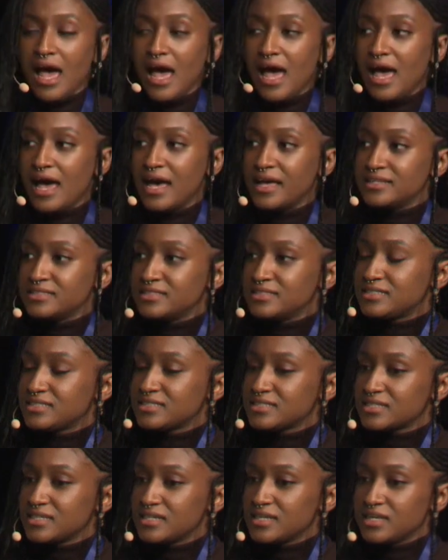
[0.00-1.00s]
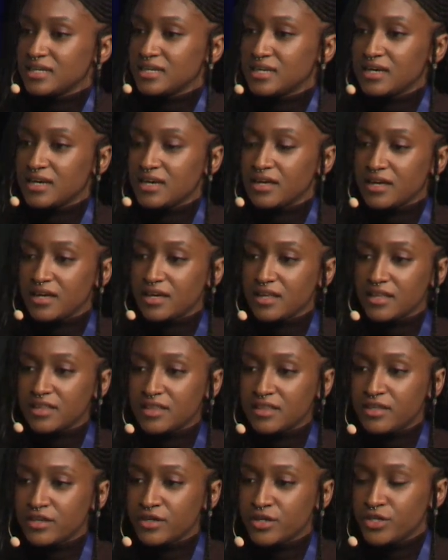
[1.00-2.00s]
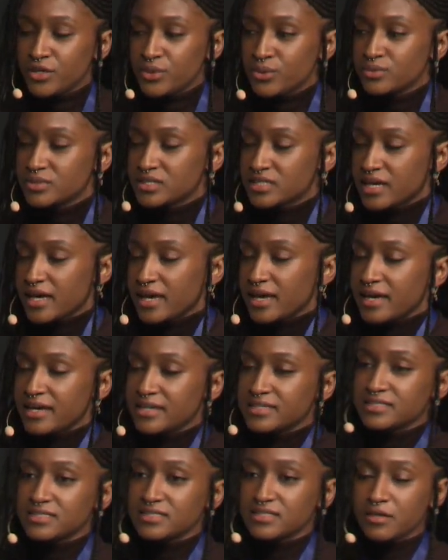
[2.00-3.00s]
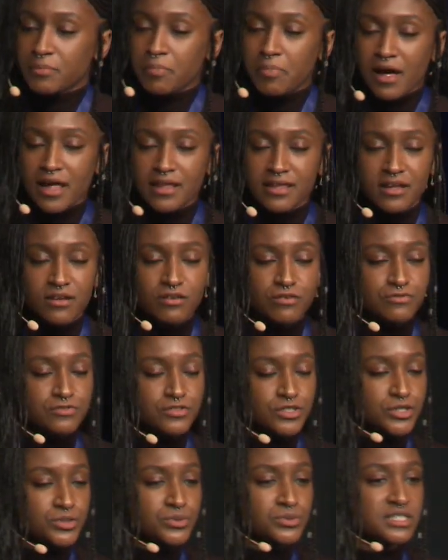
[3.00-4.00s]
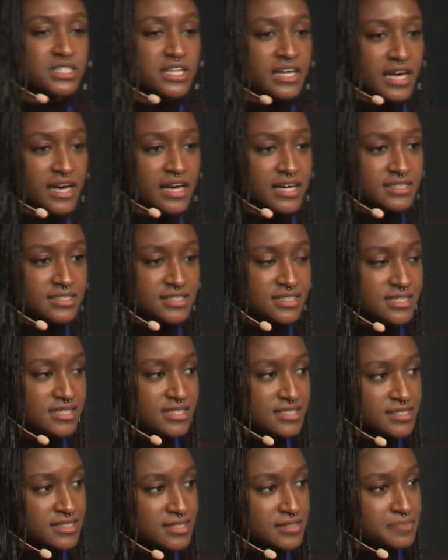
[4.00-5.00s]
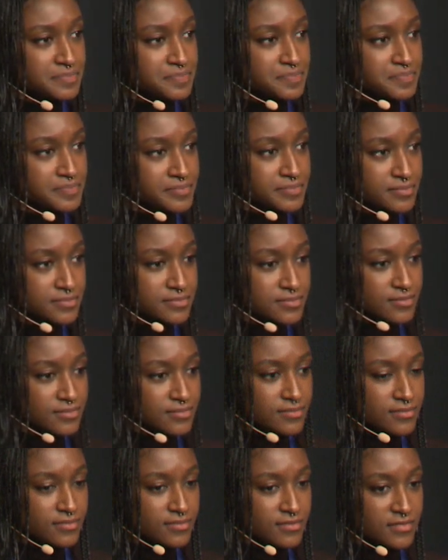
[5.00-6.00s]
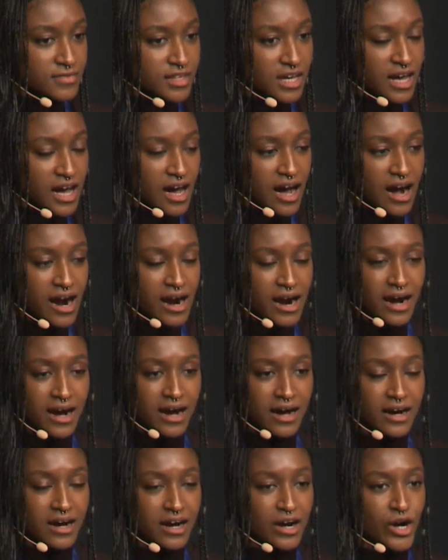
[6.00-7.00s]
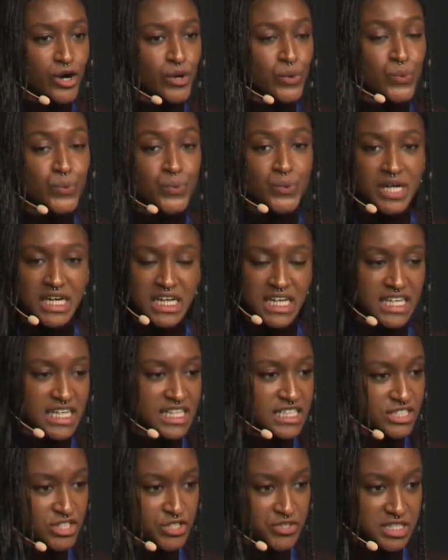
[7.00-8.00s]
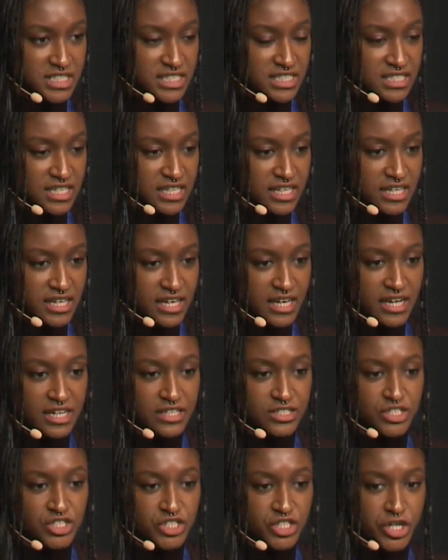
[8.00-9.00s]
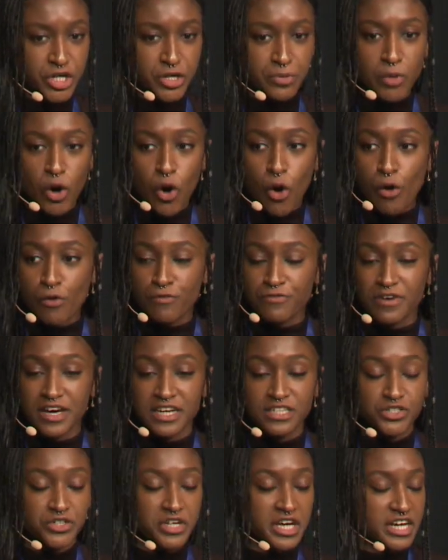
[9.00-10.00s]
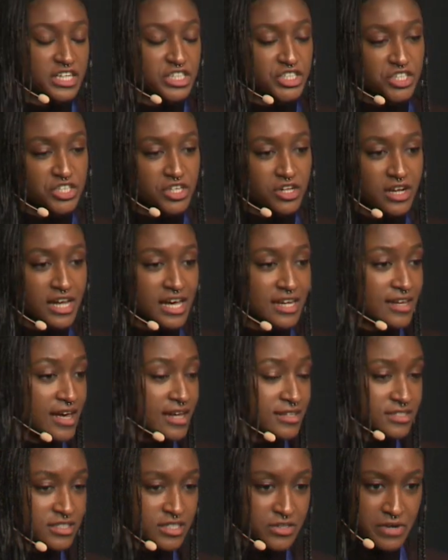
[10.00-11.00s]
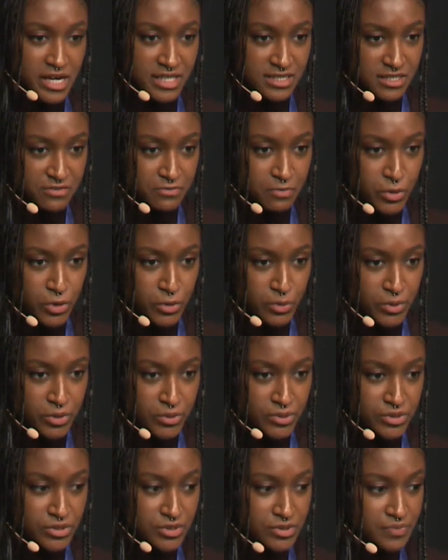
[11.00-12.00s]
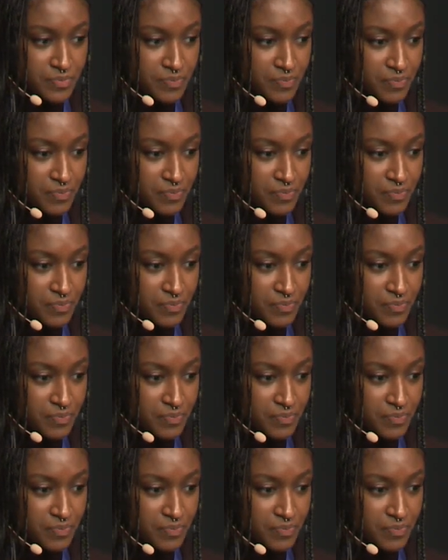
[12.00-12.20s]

And the use case, the panel of use cases are really interesting in the term of educational and interactive purpose.